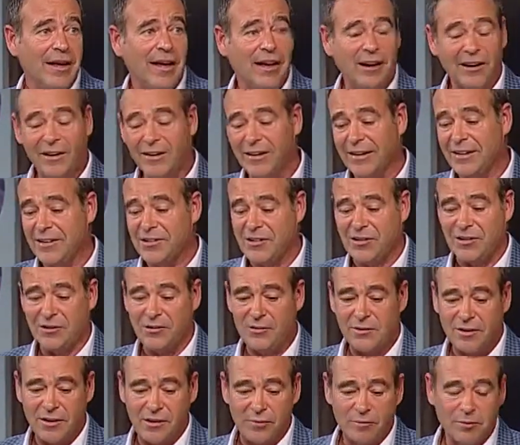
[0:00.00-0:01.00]
And I need
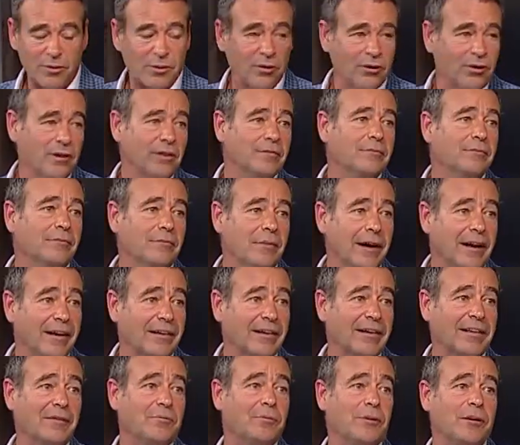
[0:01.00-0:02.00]
to employ
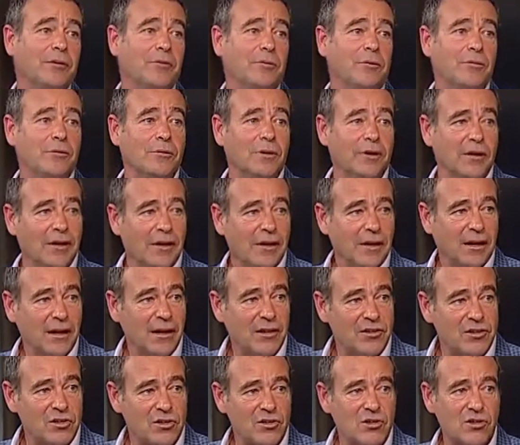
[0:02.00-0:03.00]
marketing people. Yep.
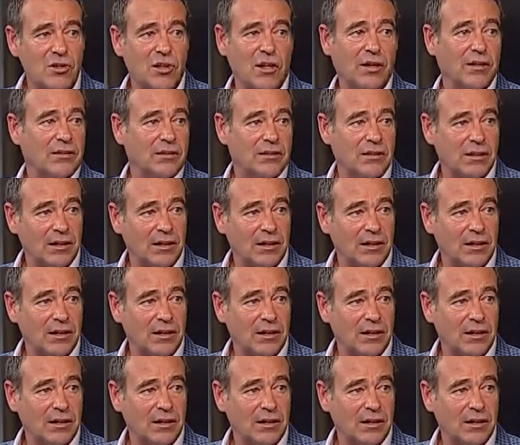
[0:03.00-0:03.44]
It's just like...